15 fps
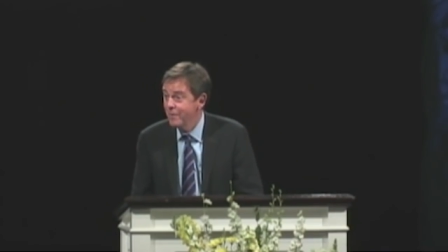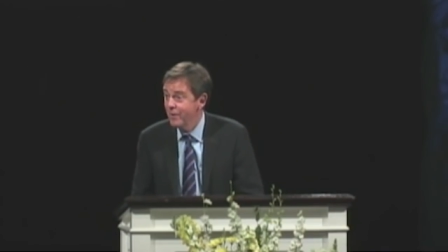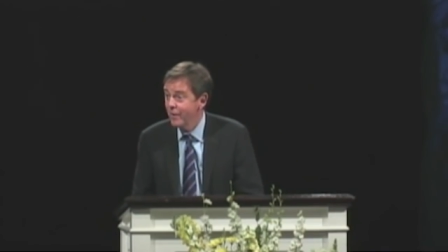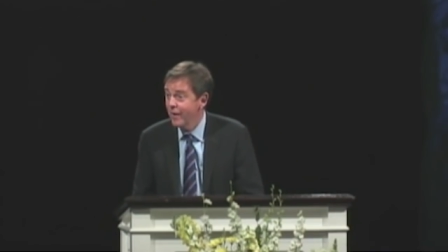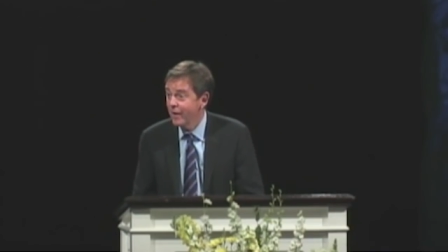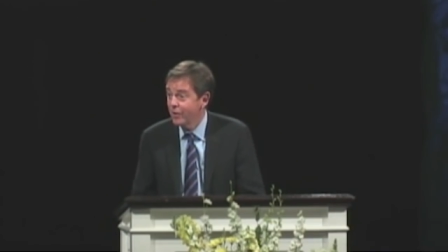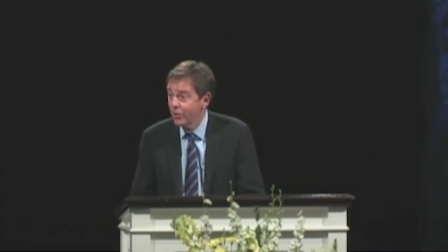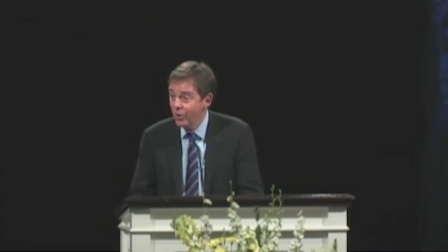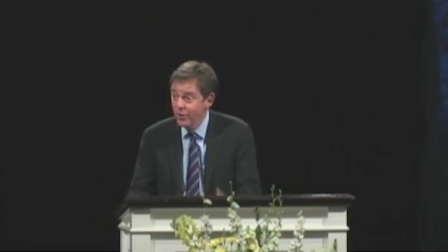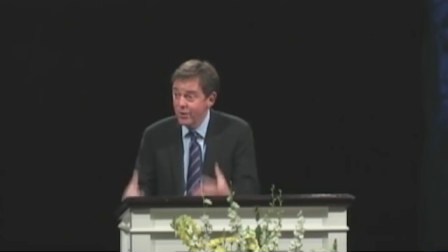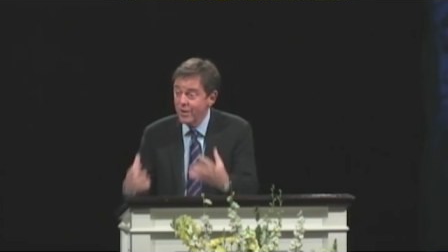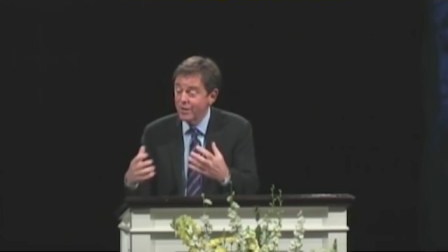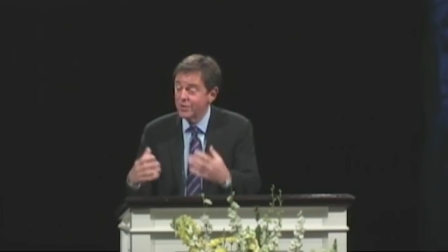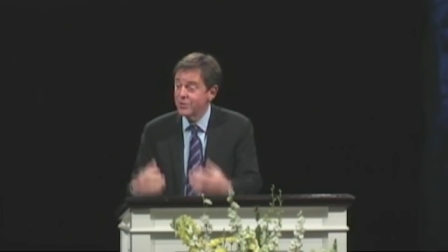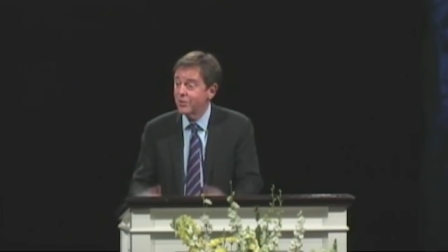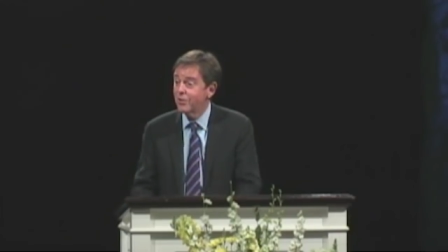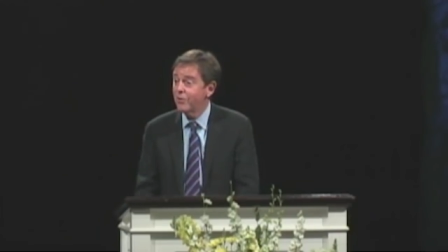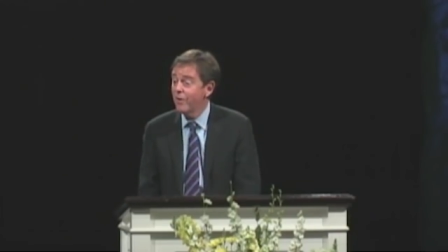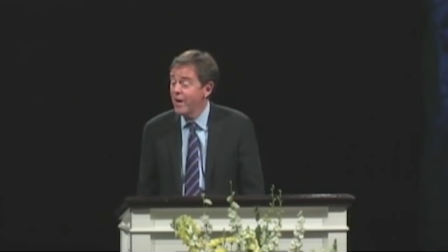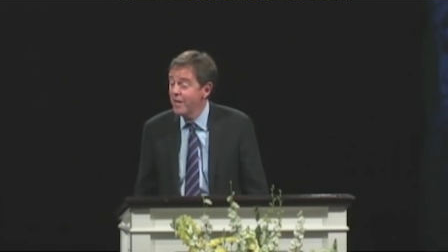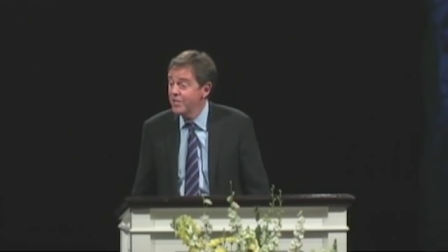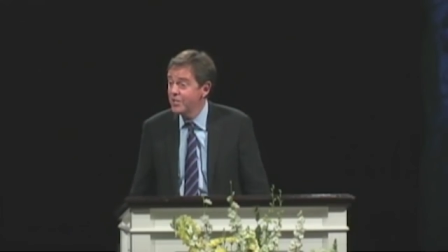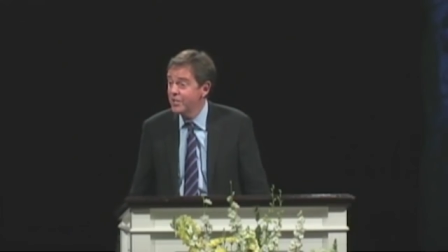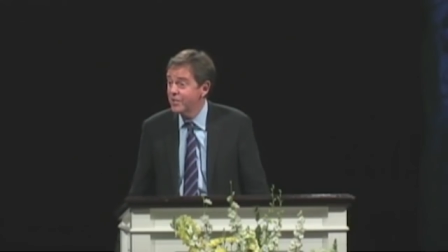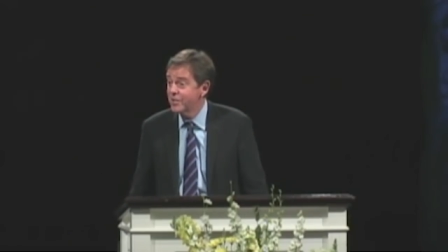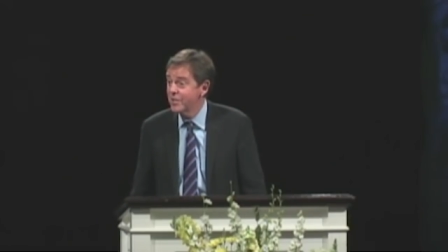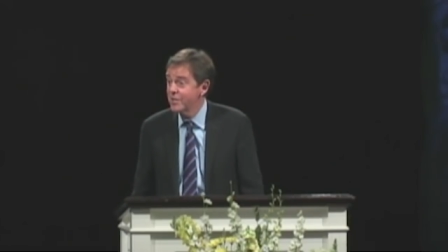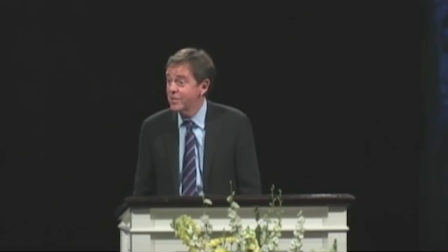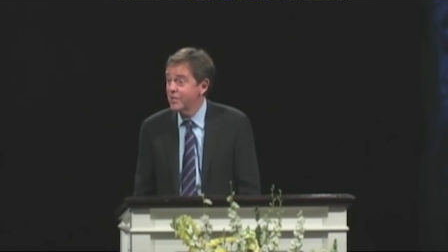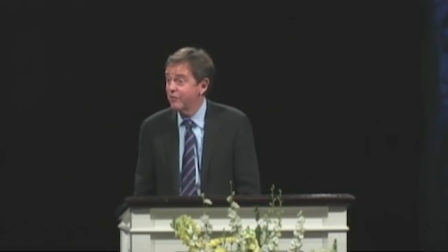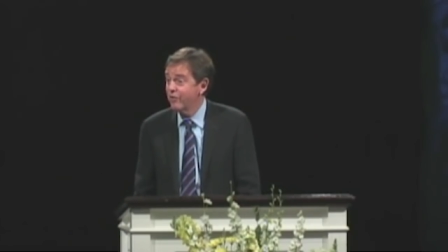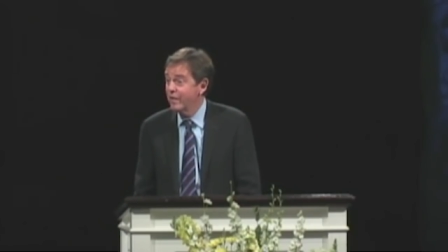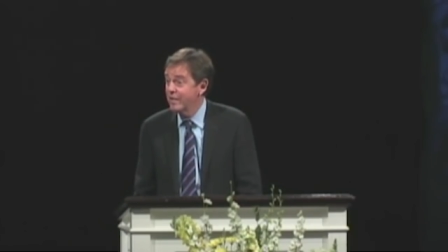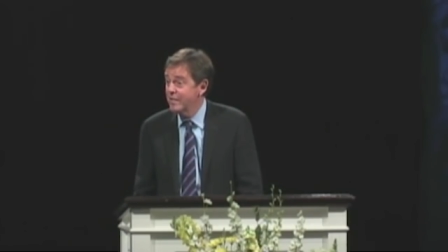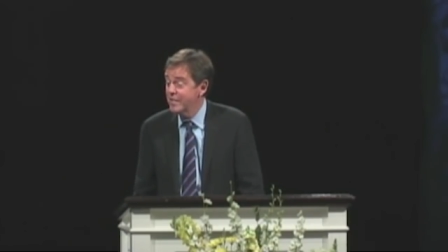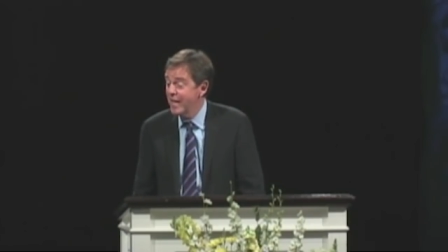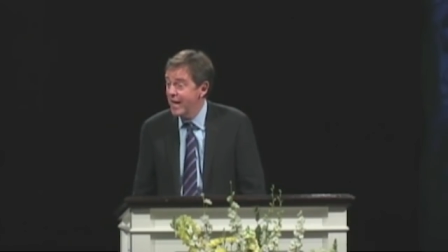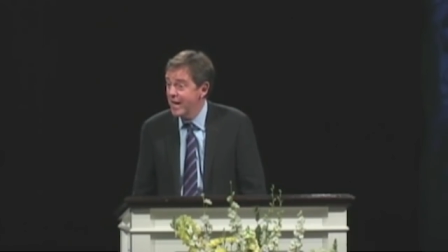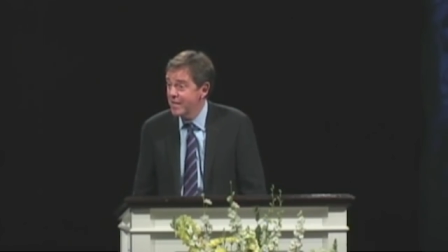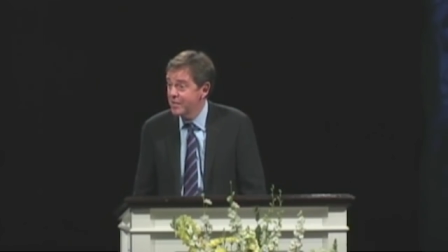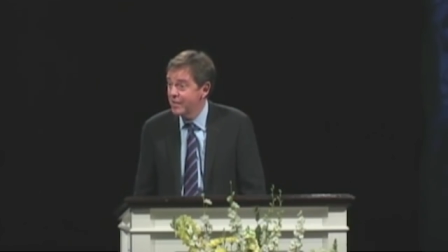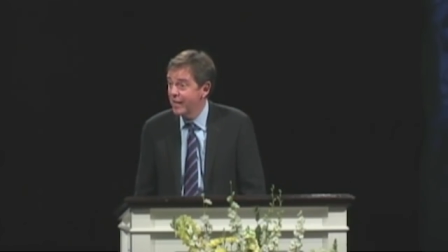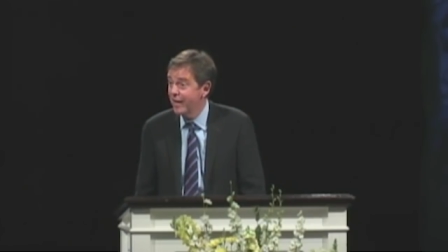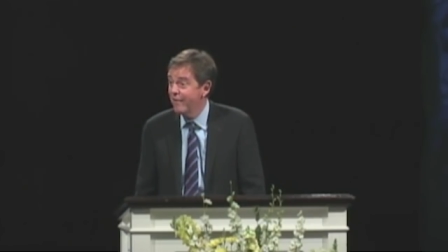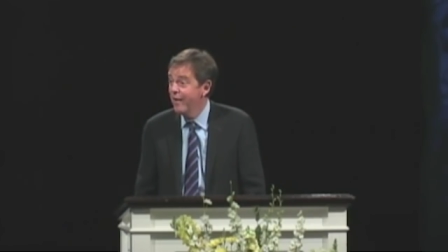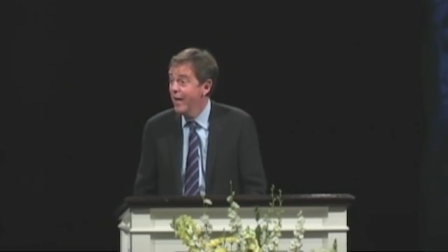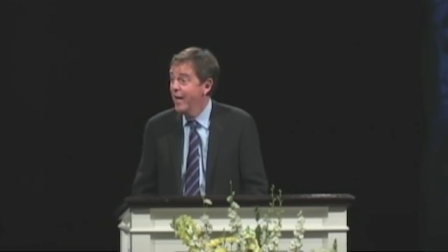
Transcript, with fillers: You're like, goodness gracious, this is fantastic.